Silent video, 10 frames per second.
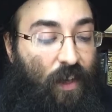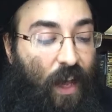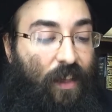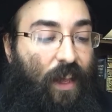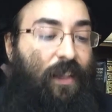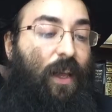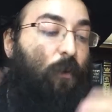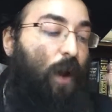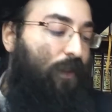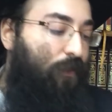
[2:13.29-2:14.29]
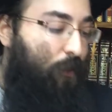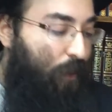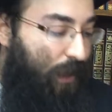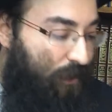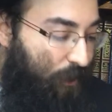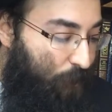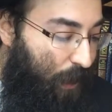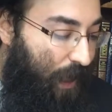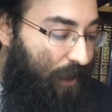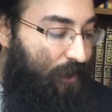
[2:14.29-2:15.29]
And then they went from place to
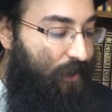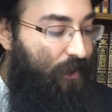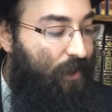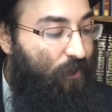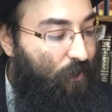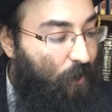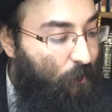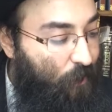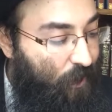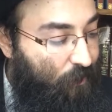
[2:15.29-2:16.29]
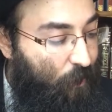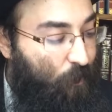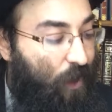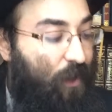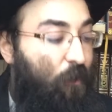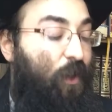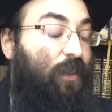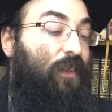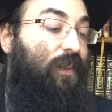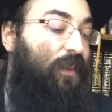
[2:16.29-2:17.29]
place. It says from that they
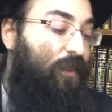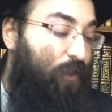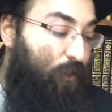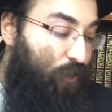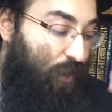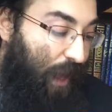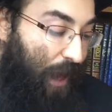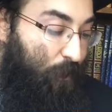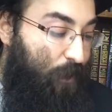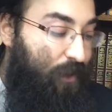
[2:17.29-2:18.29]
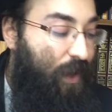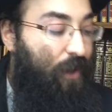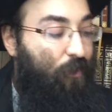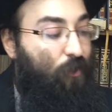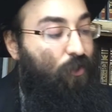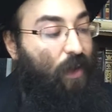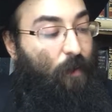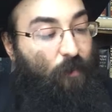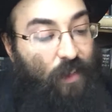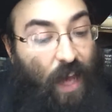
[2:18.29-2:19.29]
went to Yerushalayim itself,
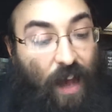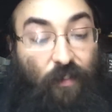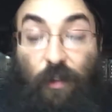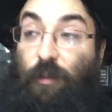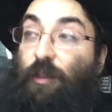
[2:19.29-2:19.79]
Yerushalayim to Yavna.